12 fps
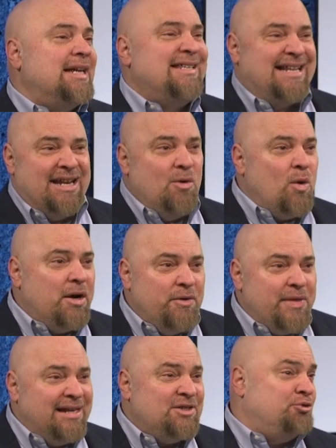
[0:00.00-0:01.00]
Is it any wonder
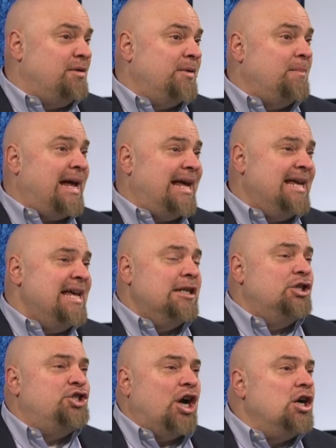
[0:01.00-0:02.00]
that it's driven by
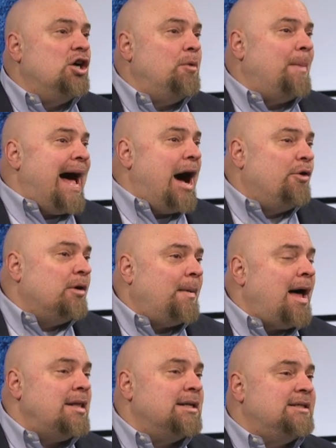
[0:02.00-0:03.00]
jungle power
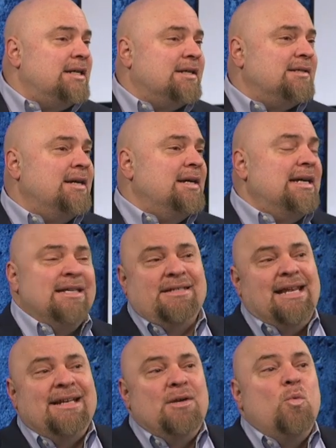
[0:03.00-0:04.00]
politics? Is
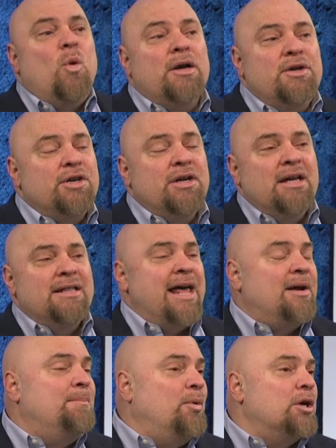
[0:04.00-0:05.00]
it any wonder that
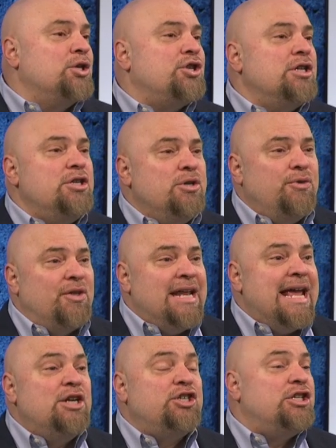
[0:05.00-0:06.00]
abortion and
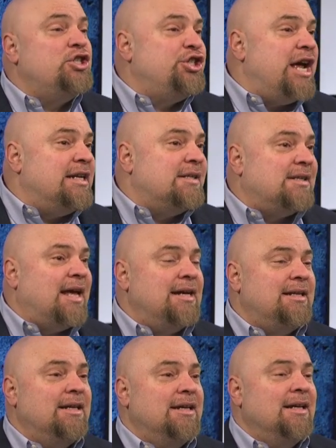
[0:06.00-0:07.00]
euthanasia and
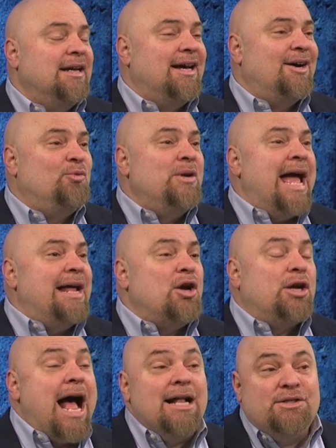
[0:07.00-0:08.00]
genocide uh, re- and
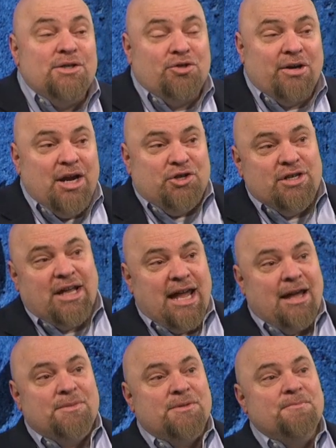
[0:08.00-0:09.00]
concentration
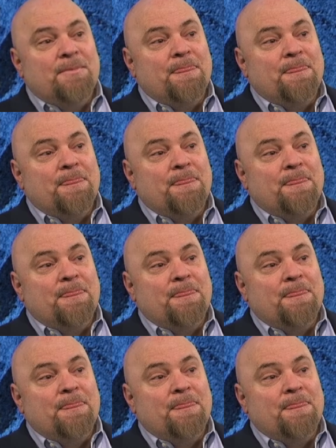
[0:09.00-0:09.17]
camps?